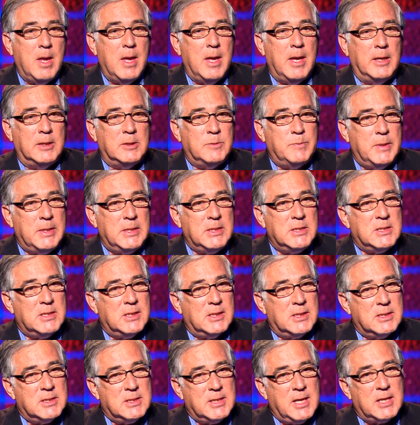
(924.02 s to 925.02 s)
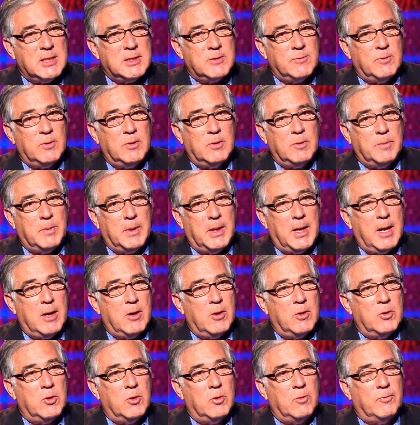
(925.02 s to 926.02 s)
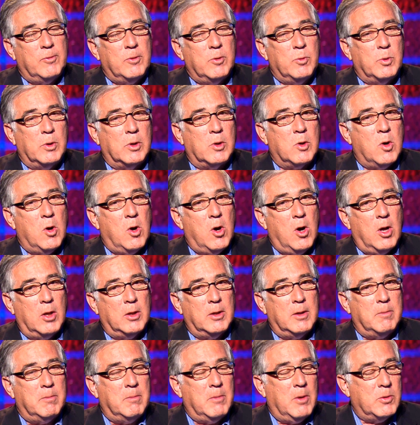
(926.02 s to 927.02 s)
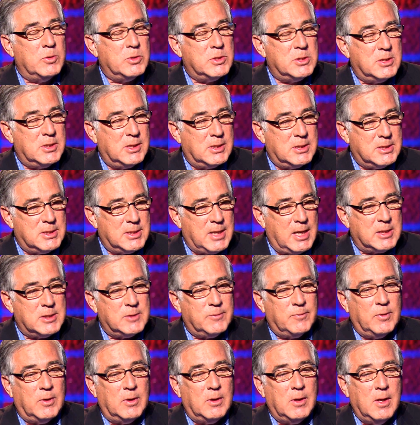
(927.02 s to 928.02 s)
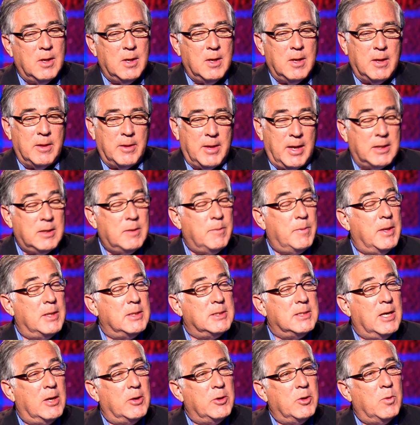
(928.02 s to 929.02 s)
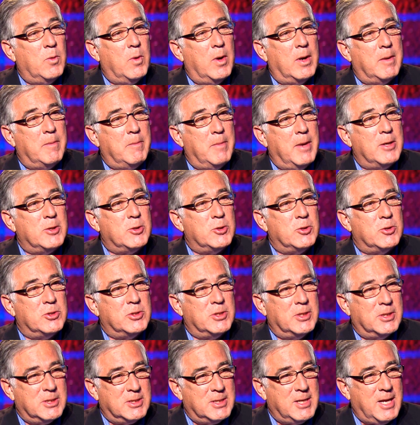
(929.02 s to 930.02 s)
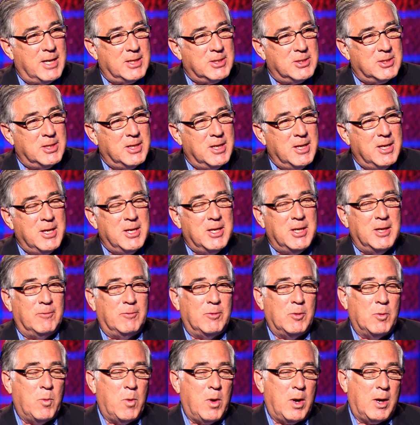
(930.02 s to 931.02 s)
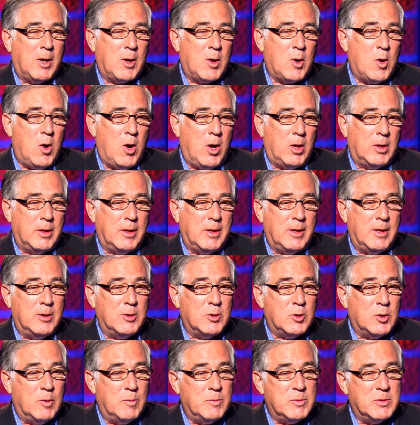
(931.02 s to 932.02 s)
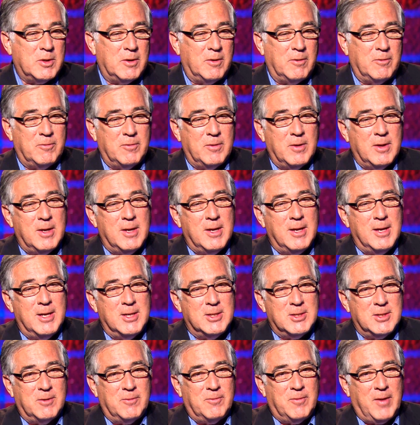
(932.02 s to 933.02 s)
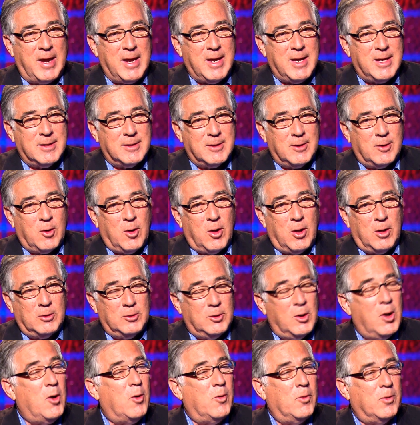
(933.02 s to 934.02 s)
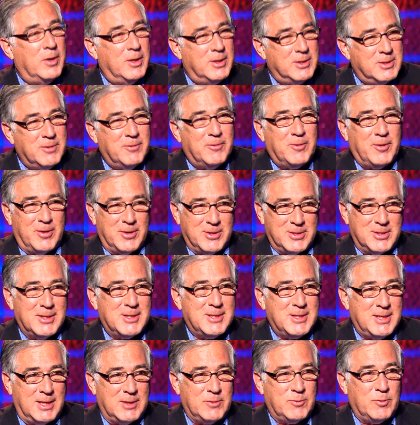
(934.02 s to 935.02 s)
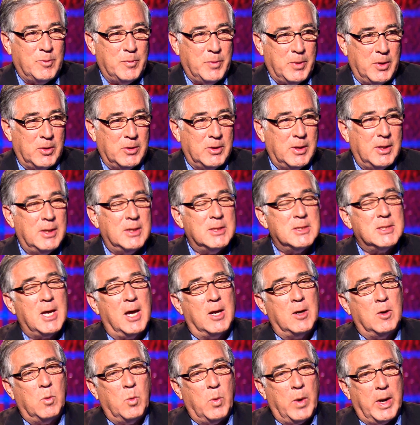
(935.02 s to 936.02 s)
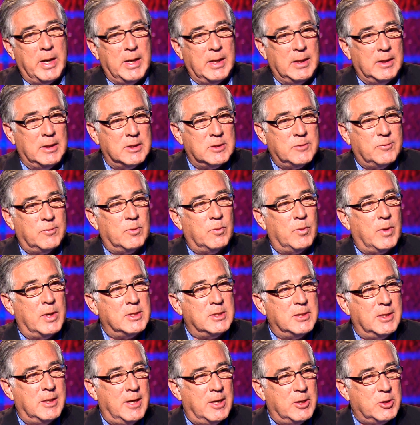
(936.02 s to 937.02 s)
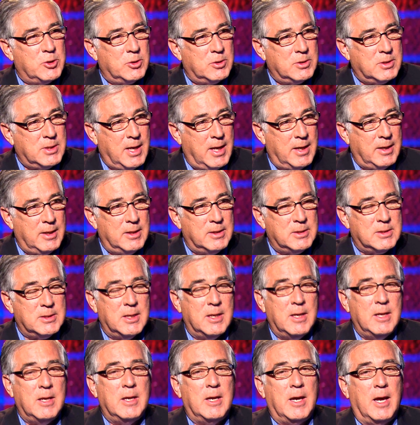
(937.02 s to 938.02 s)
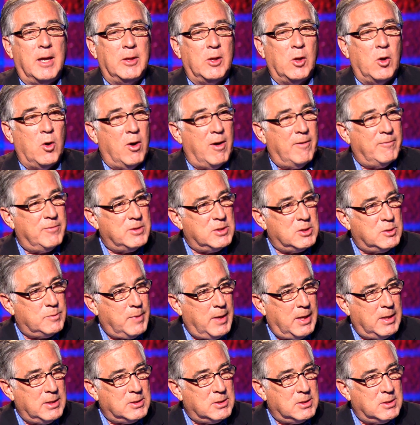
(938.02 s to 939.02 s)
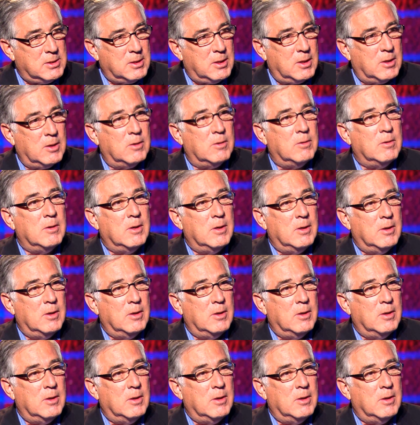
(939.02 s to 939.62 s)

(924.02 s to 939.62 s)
It's been successful, but I don't know if you would call it most successful. That depends how you want to measure success. If you want to call it in terms of, is it vacant at all? No, it's a very successful building. It's got a waiting list for residential tenants, and the office spaces are